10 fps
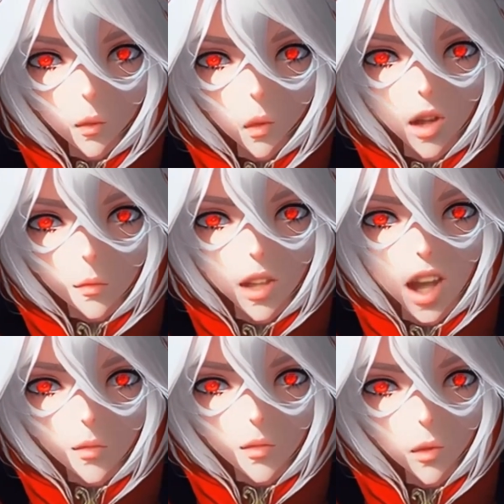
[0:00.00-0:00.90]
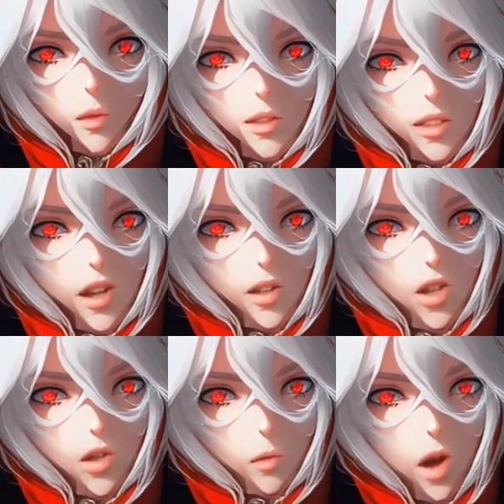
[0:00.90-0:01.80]
While a black fluid settled
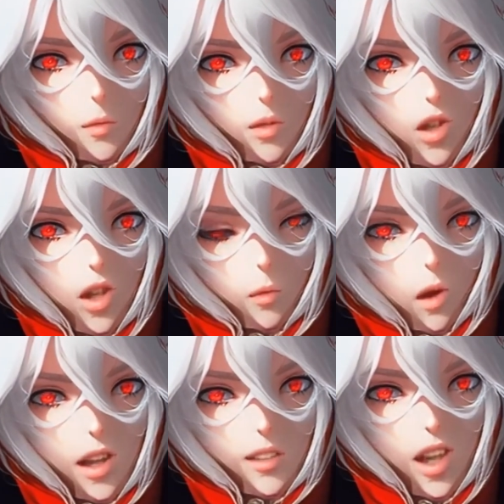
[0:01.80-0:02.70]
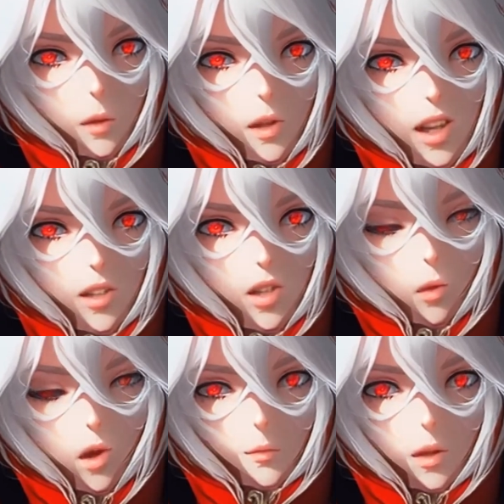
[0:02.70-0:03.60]
underground started rising up like a
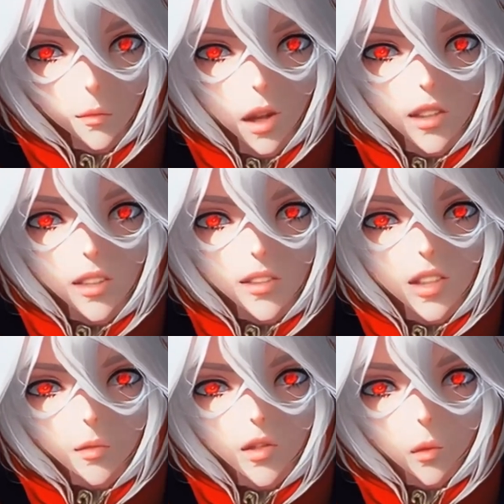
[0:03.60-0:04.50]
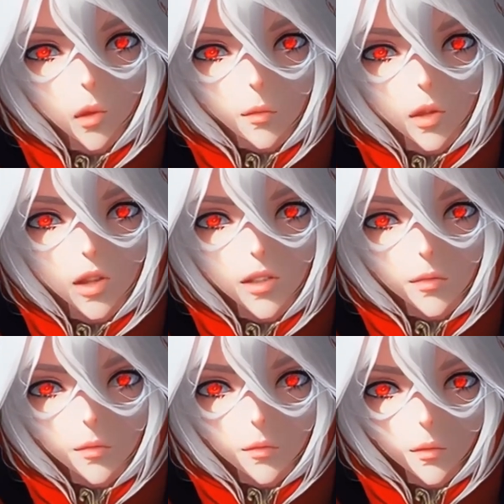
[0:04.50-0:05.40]
storm and mixed itself in with me.
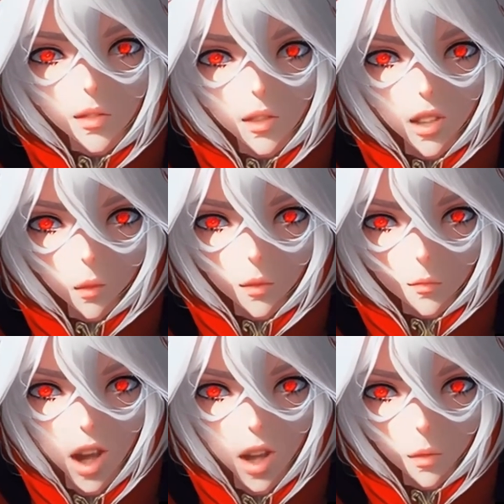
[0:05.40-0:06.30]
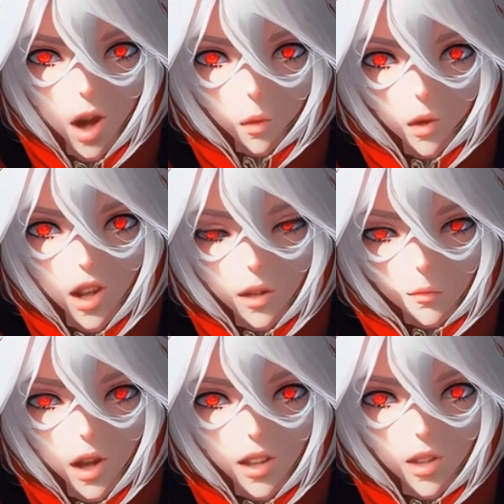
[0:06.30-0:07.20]
This was my power
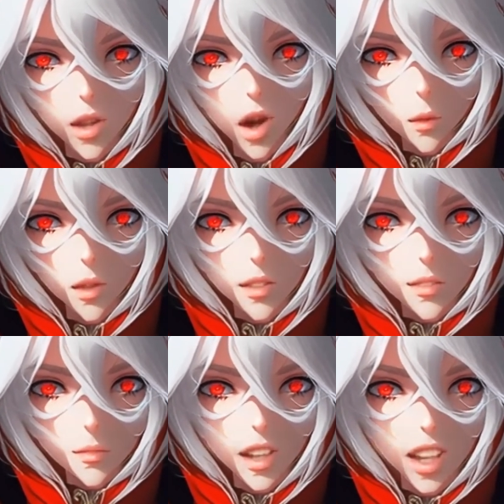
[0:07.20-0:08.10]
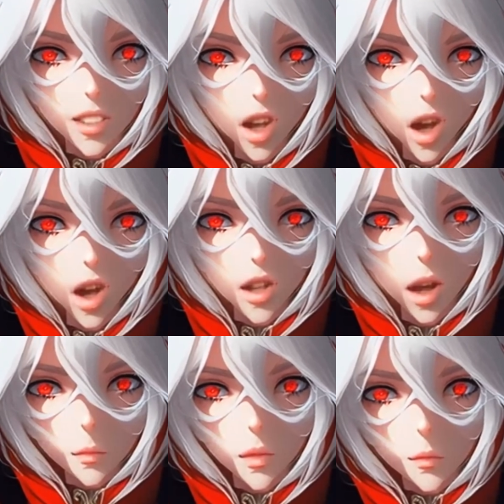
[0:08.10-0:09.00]
and mine alone. It's all
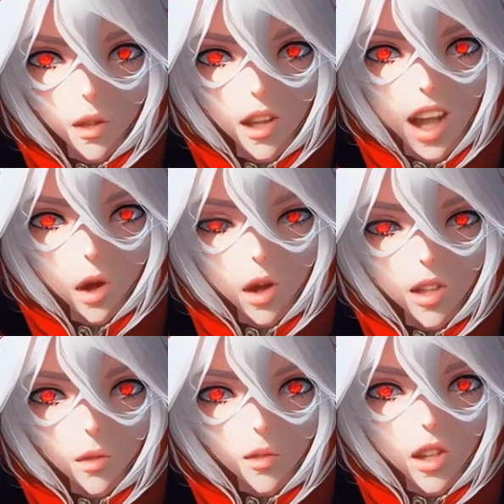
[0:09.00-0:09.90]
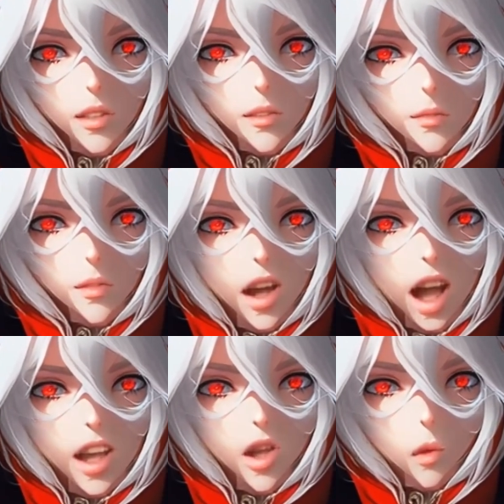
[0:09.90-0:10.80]
up to me how I use it.
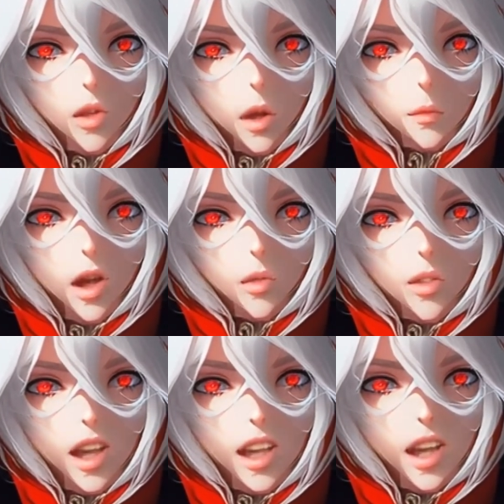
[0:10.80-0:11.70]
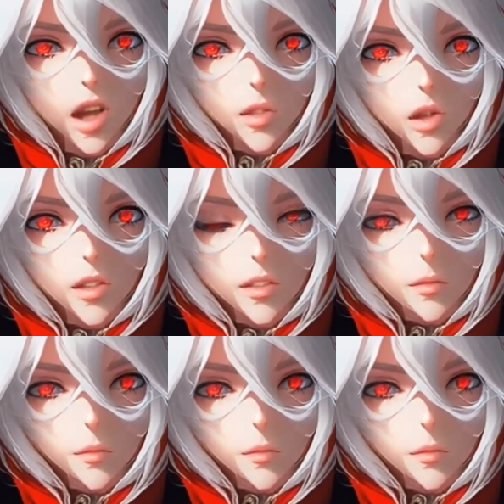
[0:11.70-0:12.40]
I know that better than any other.